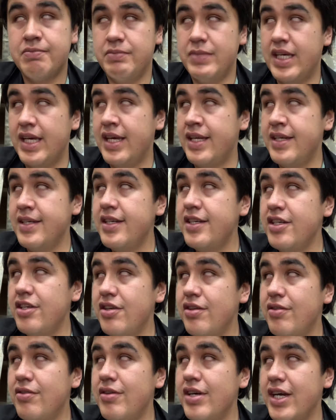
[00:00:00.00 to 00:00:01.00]
and a
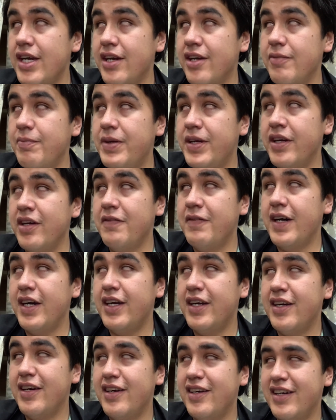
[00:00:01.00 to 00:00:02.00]
new air
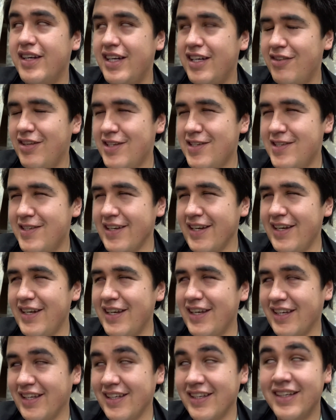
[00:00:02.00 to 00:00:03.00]
purifier. How
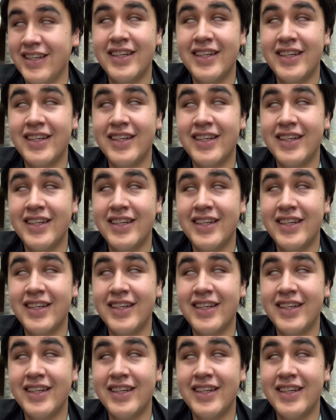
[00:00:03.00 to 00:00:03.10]
exciting.